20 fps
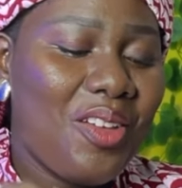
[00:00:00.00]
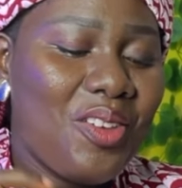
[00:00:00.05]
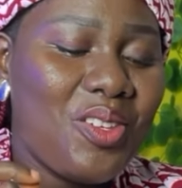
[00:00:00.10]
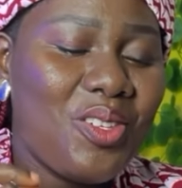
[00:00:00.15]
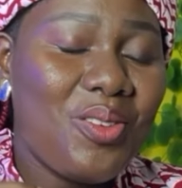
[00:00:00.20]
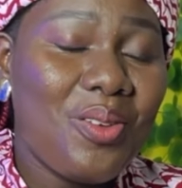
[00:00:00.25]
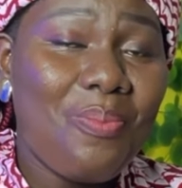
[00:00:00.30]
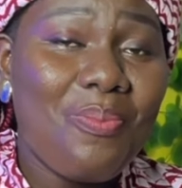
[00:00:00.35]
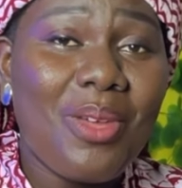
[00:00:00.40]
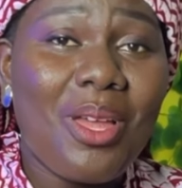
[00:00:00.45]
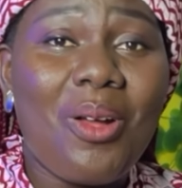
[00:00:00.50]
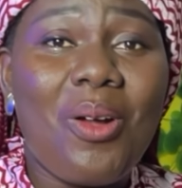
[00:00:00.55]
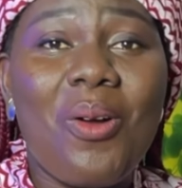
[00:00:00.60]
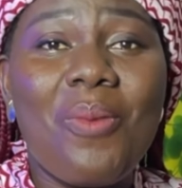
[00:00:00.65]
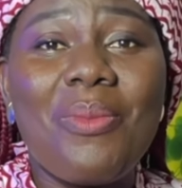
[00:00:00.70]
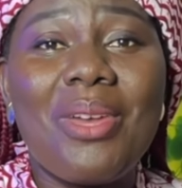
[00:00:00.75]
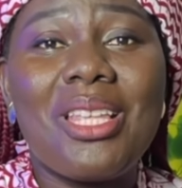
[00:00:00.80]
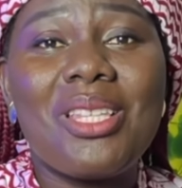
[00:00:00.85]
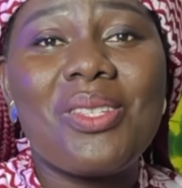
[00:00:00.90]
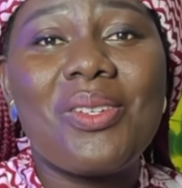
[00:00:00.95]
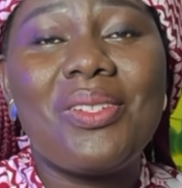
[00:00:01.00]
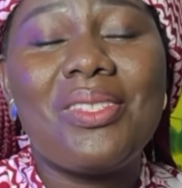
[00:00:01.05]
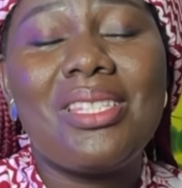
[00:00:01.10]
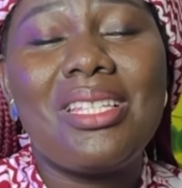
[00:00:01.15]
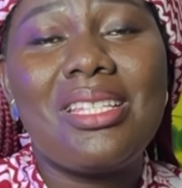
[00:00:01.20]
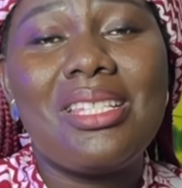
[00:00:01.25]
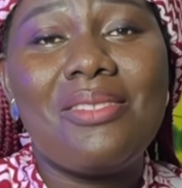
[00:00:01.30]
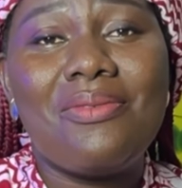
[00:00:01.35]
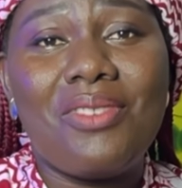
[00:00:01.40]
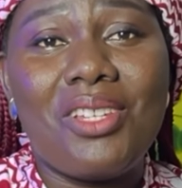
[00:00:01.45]
drop a comment on
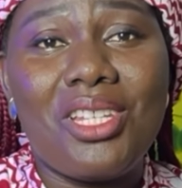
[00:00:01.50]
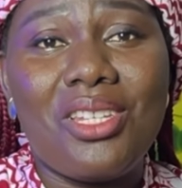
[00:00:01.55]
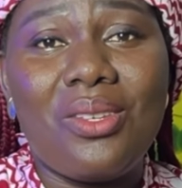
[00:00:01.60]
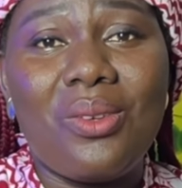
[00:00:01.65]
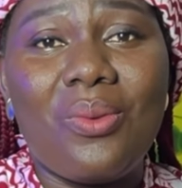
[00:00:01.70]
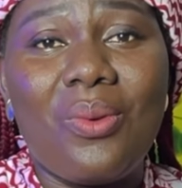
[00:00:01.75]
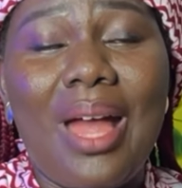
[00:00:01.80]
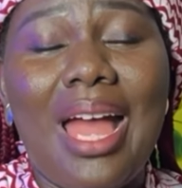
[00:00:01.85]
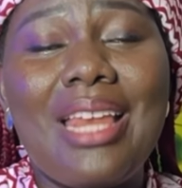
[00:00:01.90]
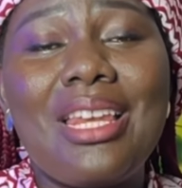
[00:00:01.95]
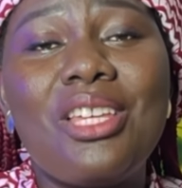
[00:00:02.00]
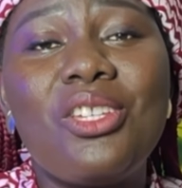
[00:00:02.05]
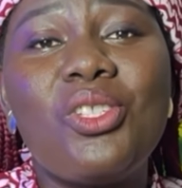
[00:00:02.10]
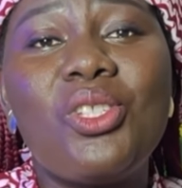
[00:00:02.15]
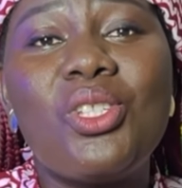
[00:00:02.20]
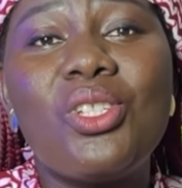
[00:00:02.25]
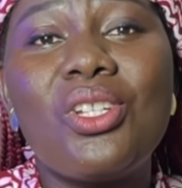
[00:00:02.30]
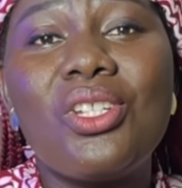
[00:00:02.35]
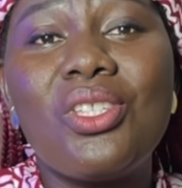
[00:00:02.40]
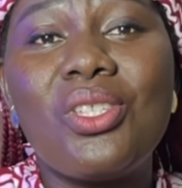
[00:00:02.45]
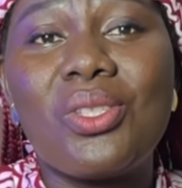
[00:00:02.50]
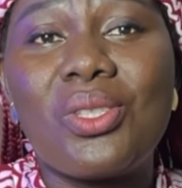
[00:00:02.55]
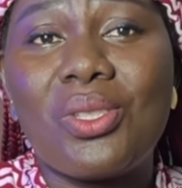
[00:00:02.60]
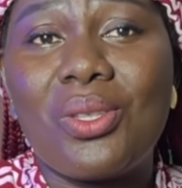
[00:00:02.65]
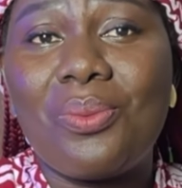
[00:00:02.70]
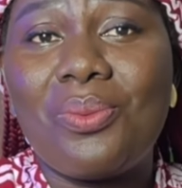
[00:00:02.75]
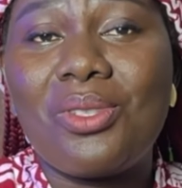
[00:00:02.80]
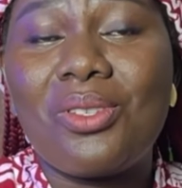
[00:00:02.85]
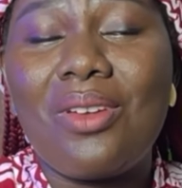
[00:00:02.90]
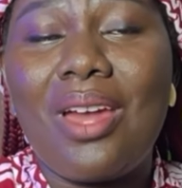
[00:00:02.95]
this video and ensure you
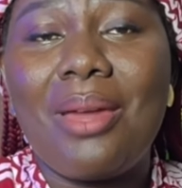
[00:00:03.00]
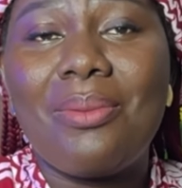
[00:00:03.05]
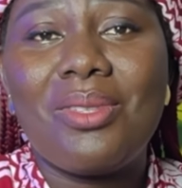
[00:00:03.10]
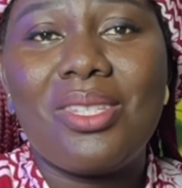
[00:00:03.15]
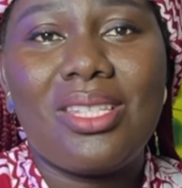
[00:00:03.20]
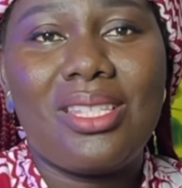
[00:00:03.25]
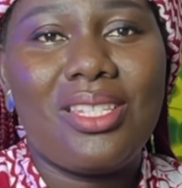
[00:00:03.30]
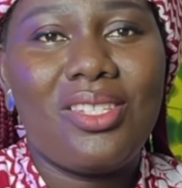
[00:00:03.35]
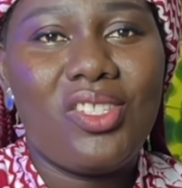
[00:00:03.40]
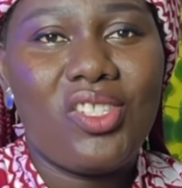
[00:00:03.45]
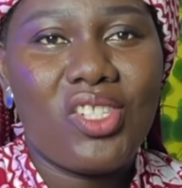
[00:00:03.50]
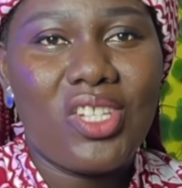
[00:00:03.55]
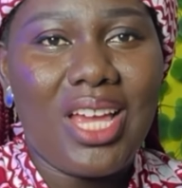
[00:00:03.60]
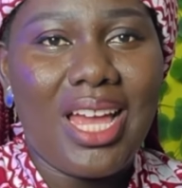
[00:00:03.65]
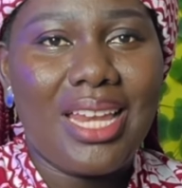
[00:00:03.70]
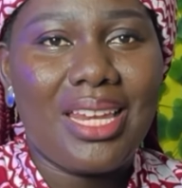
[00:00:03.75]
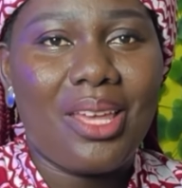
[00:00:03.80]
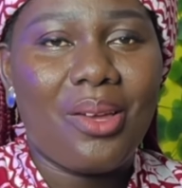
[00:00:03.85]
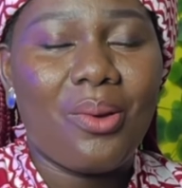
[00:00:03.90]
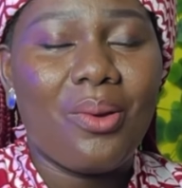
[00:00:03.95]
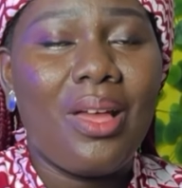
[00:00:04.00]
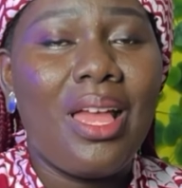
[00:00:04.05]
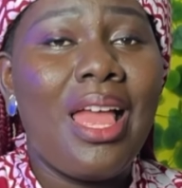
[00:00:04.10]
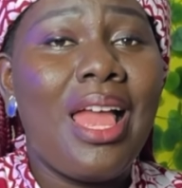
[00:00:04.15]
subscribe to this channel.